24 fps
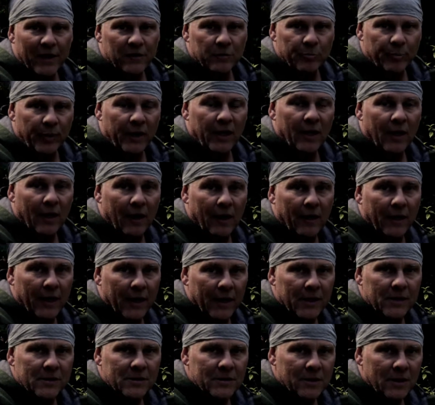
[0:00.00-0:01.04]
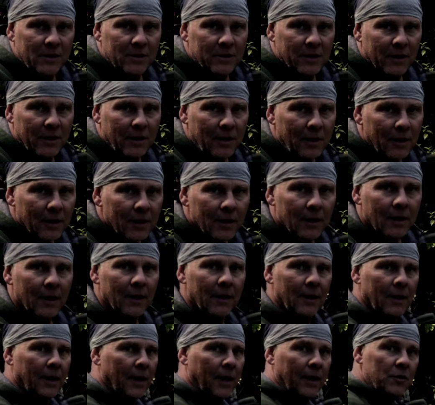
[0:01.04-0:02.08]
B-R-A-C-T,
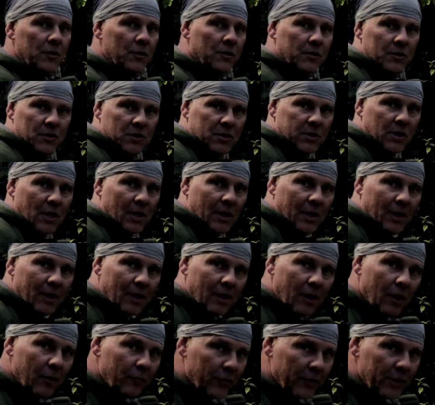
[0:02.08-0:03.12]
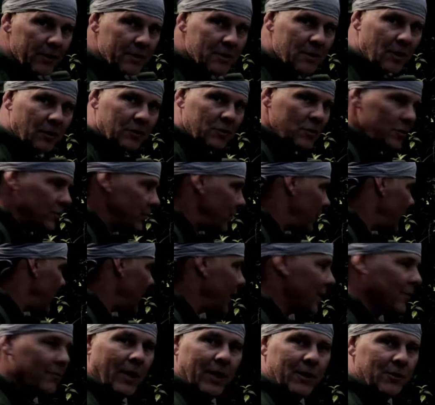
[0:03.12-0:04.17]
and you can see it. Hopefully it's not too far out
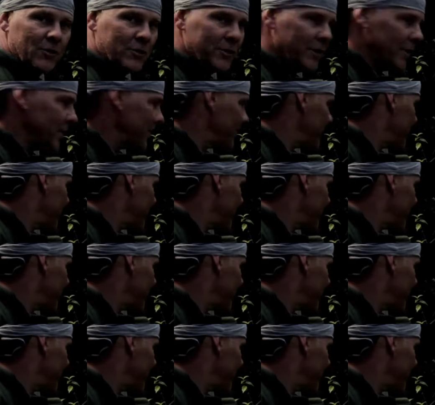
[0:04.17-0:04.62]
of range there.